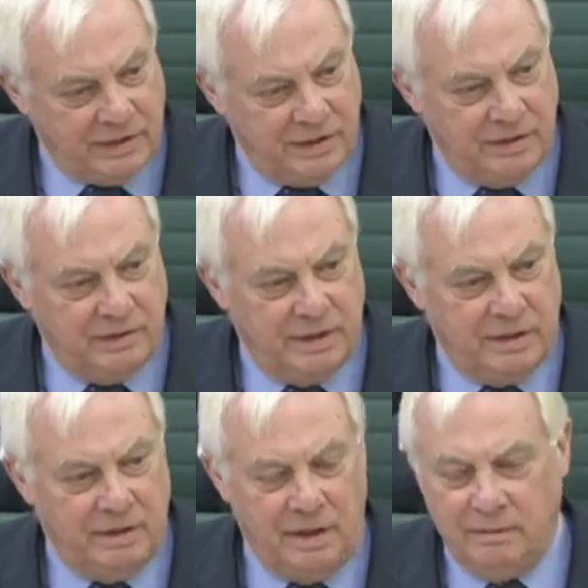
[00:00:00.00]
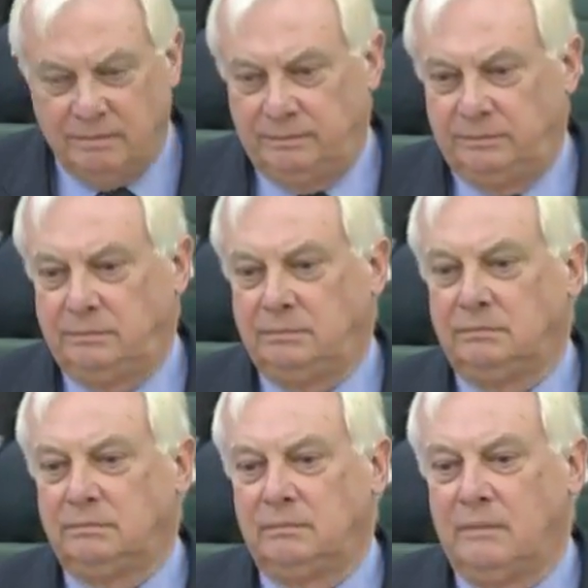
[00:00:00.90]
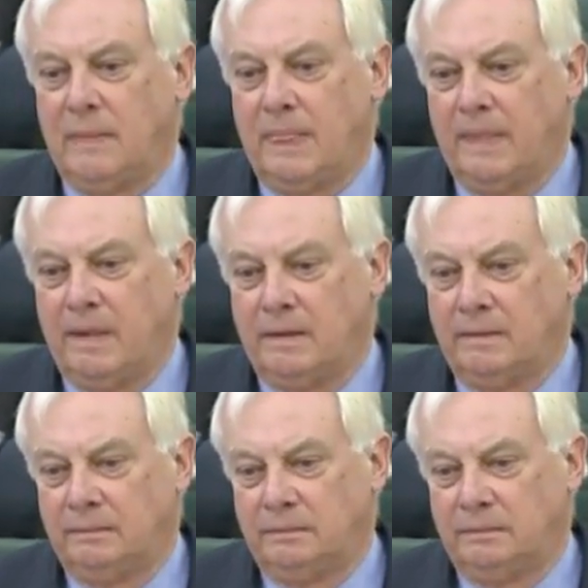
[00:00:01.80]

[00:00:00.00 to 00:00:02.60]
But if you can just refrain from that for a few moments and actually